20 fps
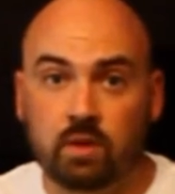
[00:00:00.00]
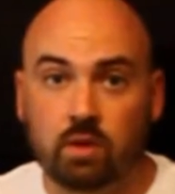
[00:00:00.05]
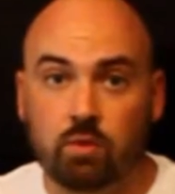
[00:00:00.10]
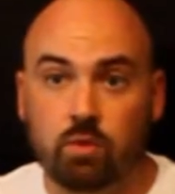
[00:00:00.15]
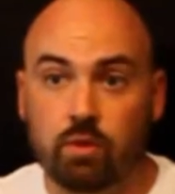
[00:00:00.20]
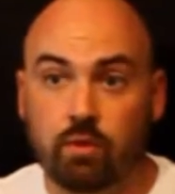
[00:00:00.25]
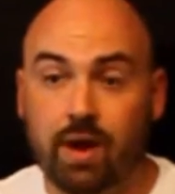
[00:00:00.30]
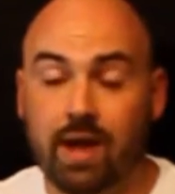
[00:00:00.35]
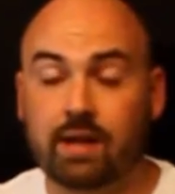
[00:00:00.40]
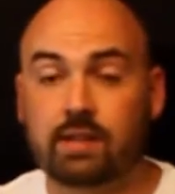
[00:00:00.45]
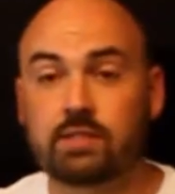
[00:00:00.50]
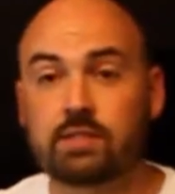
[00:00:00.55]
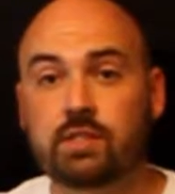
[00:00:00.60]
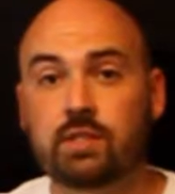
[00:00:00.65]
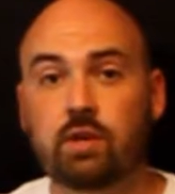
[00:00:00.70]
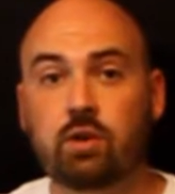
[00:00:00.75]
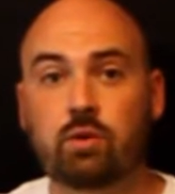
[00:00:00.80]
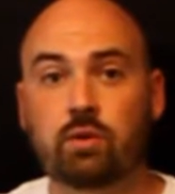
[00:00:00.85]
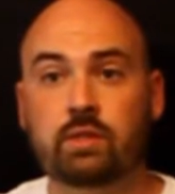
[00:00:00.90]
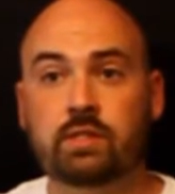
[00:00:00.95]
We were actually
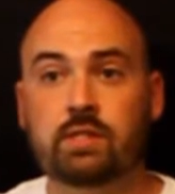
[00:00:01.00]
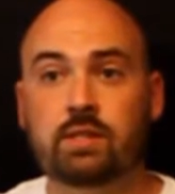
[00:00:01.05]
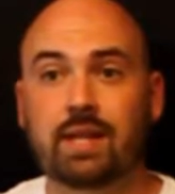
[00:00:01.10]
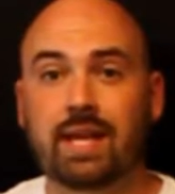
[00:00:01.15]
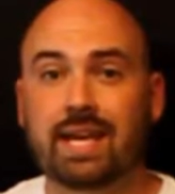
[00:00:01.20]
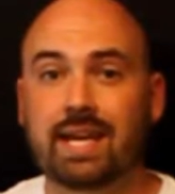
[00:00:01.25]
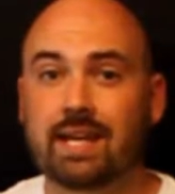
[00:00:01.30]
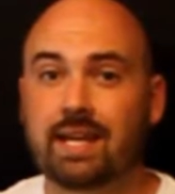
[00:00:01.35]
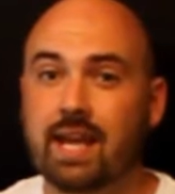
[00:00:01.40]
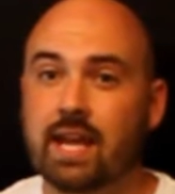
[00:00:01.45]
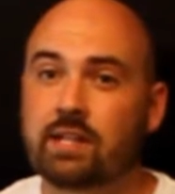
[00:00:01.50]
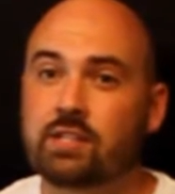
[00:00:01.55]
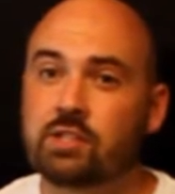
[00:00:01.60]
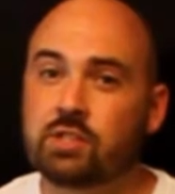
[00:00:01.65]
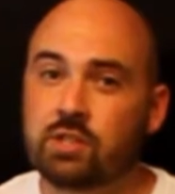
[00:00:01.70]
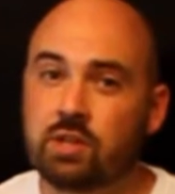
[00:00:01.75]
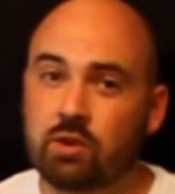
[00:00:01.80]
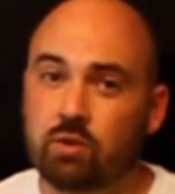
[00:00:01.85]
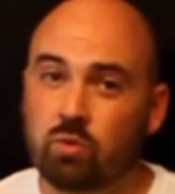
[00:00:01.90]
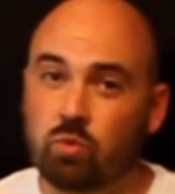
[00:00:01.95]
going to like an
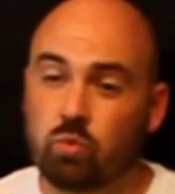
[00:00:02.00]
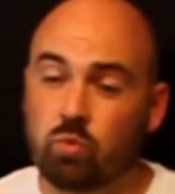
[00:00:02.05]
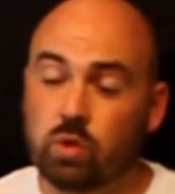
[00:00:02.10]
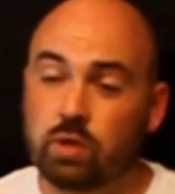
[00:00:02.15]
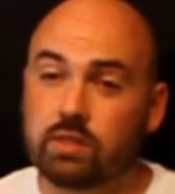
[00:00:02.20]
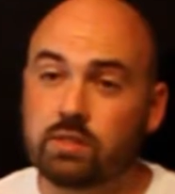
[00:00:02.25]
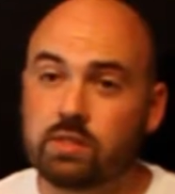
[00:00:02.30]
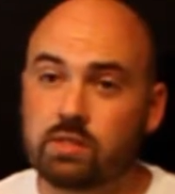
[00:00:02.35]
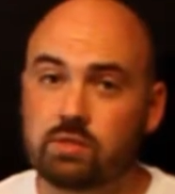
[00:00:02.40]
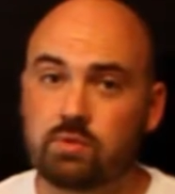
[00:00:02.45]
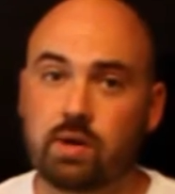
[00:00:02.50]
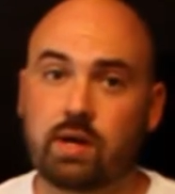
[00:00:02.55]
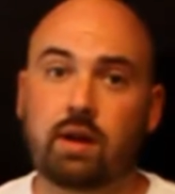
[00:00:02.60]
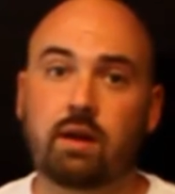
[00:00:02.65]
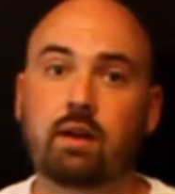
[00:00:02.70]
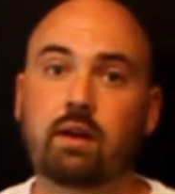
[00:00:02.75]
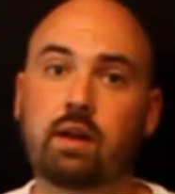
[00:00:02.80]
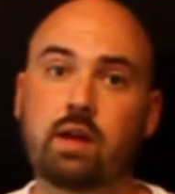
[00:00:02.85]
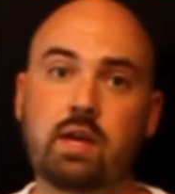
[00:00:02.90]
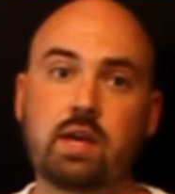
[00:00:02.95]
engineered wood
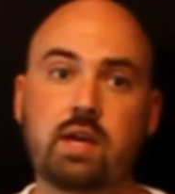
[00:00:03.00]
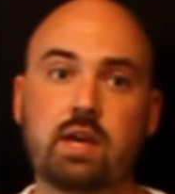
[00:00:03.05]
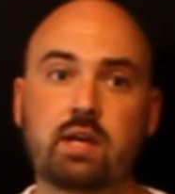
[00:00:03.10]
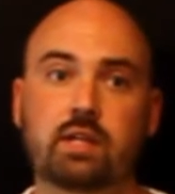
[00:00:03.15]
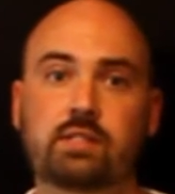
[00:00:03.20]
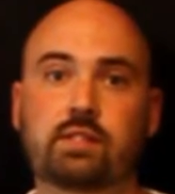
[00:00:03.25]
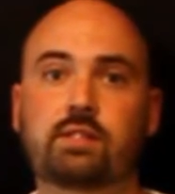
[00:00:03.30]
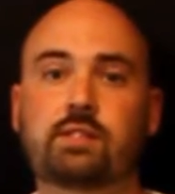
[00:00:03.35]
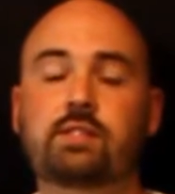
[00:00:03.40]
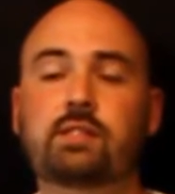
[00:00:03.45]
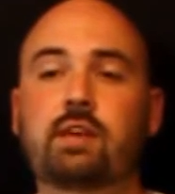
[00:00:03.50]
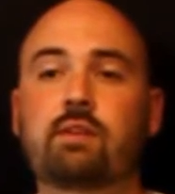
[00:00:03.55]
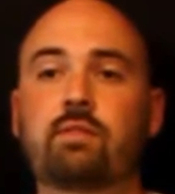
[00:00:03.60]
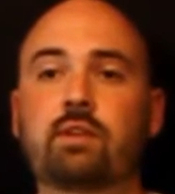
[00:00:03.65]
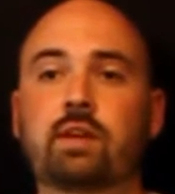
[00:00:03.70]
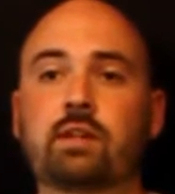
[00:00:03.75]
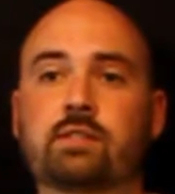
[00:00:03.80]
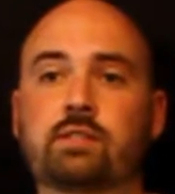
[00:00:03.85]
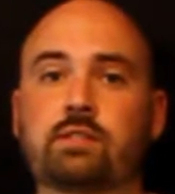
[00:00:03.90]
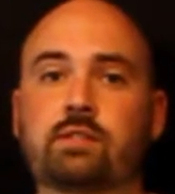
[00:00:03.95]
stringer. So this is
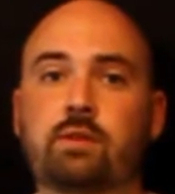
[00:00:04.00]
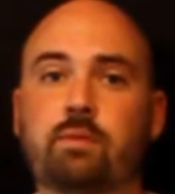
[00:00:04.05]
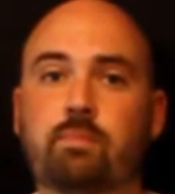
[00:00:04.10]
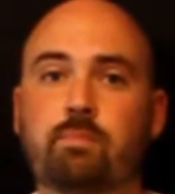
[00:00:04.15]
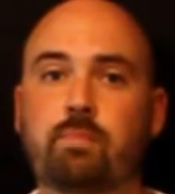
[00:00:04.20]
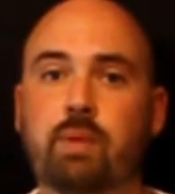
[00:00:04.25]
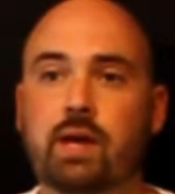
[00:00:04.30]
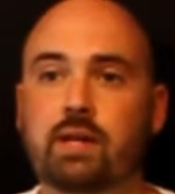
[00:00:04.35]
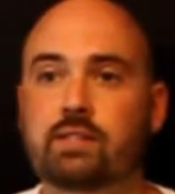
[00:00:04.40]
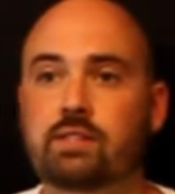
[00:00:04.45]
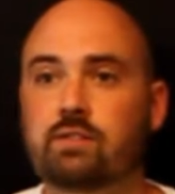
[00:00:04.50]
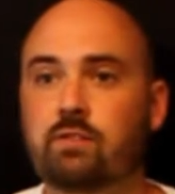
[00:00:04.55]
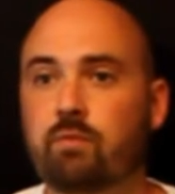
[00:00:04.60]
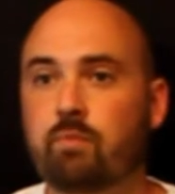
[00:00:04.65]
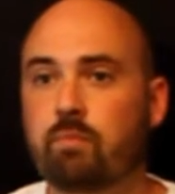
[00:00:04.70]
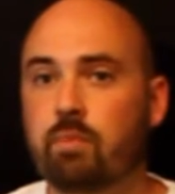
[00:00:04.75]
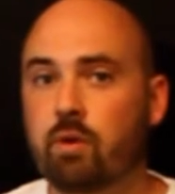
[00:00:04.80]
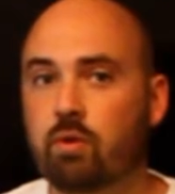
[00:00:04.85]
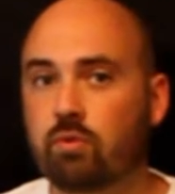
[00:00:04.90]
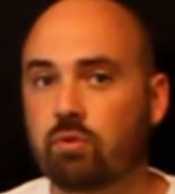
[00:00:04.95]
giving us the best
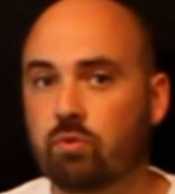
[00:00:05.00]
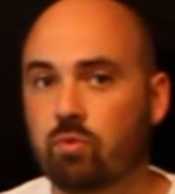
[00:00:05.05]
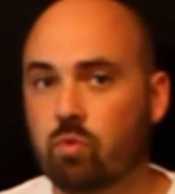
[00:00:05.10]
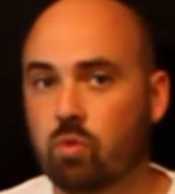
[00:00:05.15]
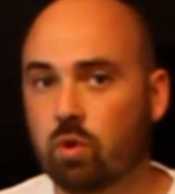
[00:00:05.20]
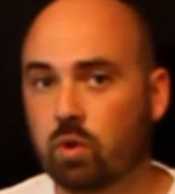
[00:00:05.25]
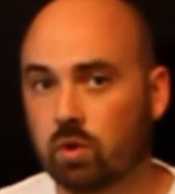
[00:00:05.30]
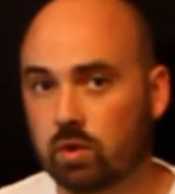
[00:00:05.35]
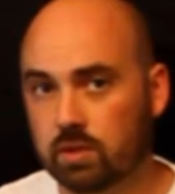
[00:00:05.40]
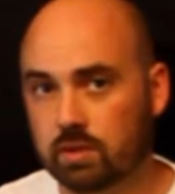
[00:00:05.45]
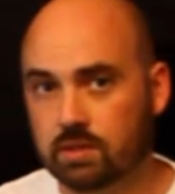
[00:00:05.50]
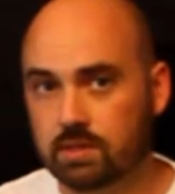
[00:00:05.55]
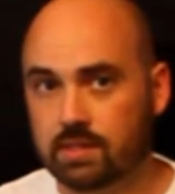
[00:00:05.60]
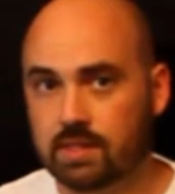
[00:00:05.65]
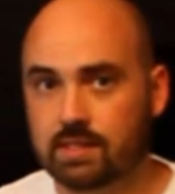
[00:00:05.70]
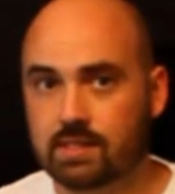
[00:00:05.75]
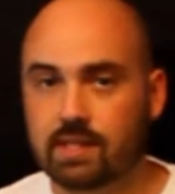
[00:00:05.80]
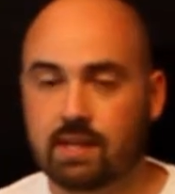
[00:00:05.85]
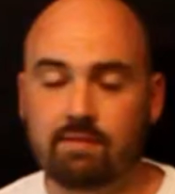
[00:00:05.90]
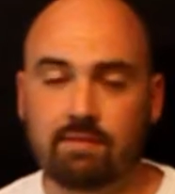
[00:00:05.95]
of both worlds.
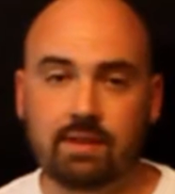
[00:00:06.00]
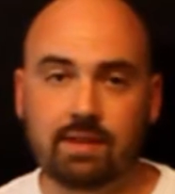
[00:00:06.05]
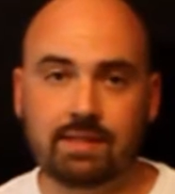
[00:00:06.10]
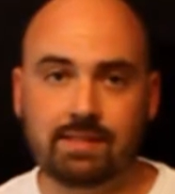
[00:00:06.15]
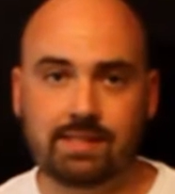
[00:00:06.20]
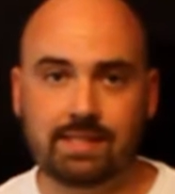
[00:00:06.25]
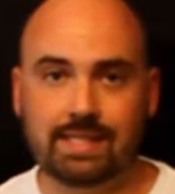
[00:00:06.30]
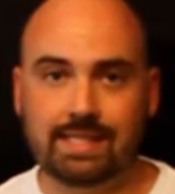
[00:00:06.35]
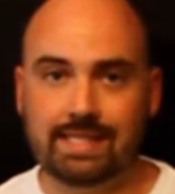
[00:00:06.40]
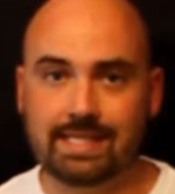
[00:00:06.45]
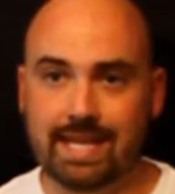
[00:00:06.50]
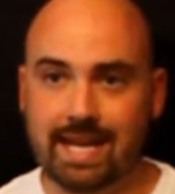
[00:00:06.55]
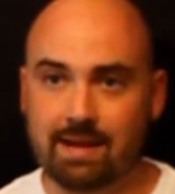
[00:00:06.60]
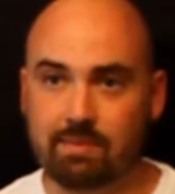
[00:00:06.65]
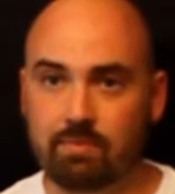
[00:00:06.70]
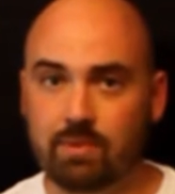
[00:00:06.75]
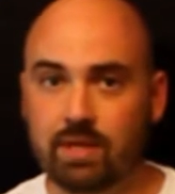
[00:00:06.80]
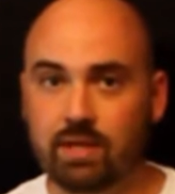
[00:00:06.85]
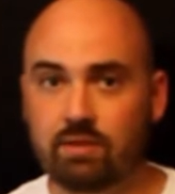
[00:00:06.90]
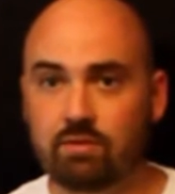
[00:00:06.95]
It's giving us the
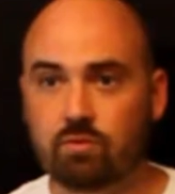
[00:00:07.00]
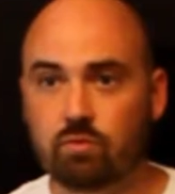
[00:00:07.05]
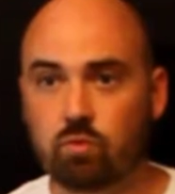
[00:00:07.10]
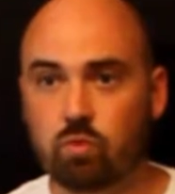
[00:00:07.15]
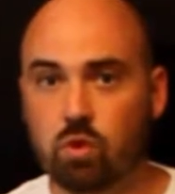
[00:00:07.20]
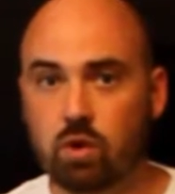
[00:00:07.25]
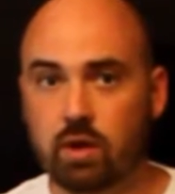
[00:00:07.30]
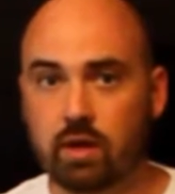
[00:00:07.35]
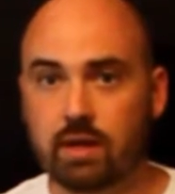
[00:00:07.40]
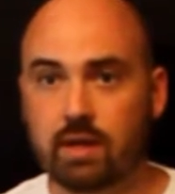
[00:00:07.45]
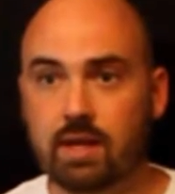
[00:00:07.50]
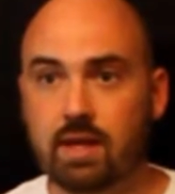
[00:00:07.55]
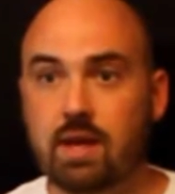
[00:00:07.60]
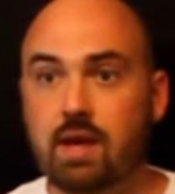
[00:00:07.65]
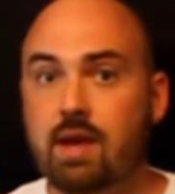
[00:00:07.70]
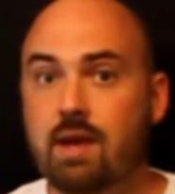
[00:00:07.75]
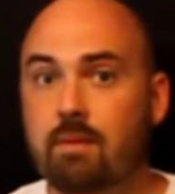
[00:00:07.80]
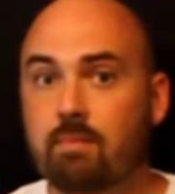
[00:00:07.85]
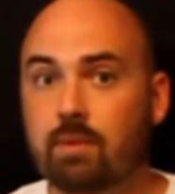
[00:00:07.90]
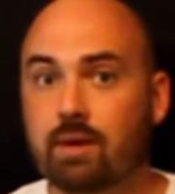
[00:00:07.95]
damping of wood,
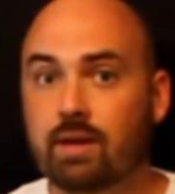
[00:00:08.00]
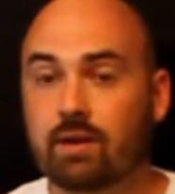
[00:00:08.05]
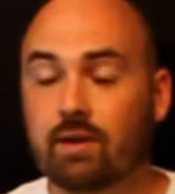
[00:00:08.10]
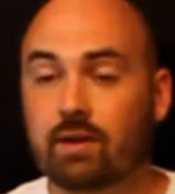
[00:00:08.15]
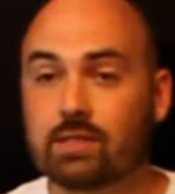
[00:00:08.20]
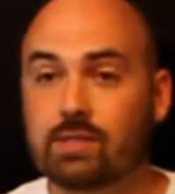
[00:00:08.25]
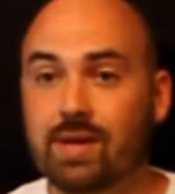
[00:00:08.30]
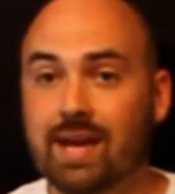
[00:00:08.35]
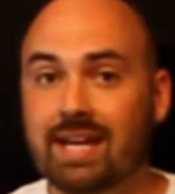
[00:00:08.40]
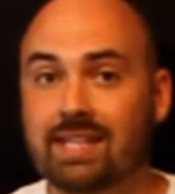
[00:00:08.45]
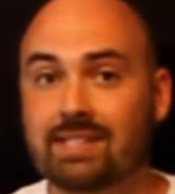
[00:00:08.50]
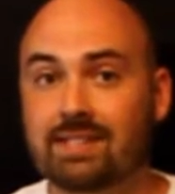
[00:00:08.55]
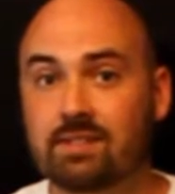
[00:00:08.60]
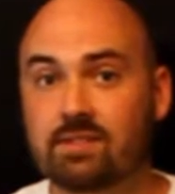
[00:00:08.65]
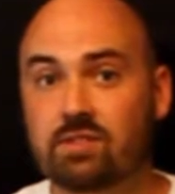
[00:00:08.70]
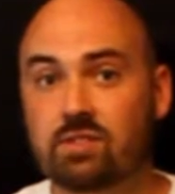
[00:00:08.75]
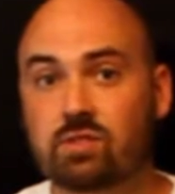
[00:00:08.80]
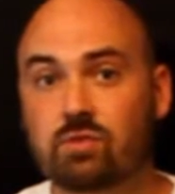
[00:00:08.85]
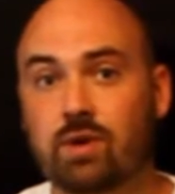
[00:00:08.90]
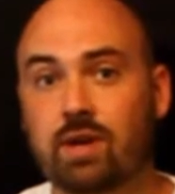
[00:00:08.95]
but it also has the
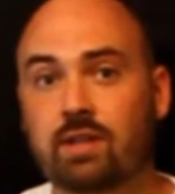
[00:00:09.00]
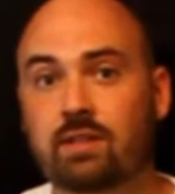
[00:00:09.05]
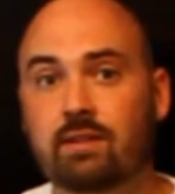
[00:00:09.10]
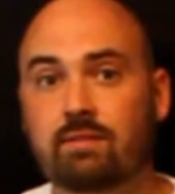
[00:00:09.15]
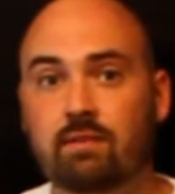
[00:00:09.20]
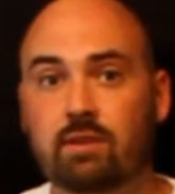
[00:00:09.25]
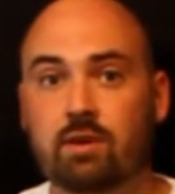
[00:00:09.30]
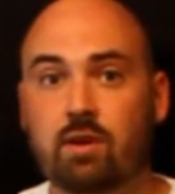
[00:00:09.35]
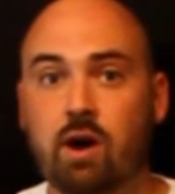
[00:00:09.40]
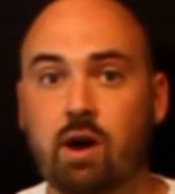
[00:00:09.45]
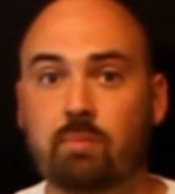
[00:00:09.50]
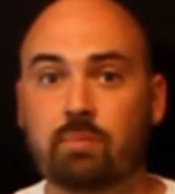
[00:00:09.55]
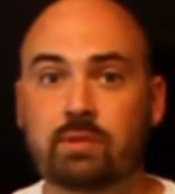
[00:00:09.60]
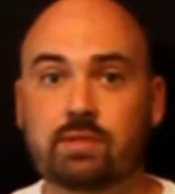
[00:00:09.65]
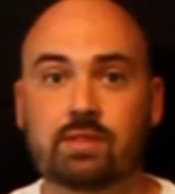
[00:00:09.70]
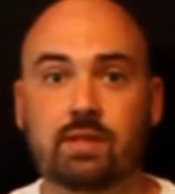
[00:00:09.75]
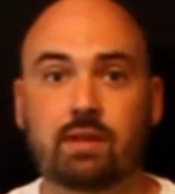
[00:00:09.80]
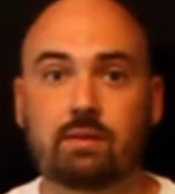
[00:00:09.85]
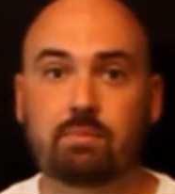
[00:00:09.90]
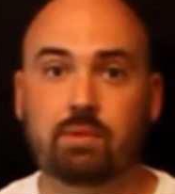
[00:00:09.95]
strength of the
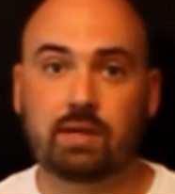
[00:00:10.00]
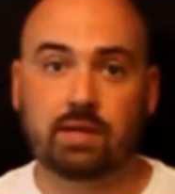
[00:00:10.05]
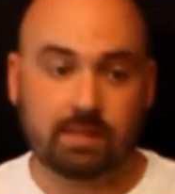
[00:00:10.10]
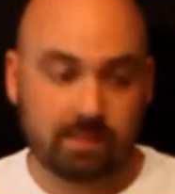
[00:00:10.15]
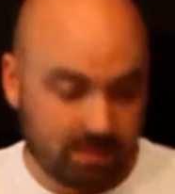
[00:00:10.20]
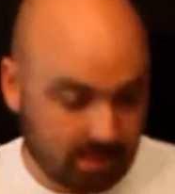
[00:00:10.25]
composite, because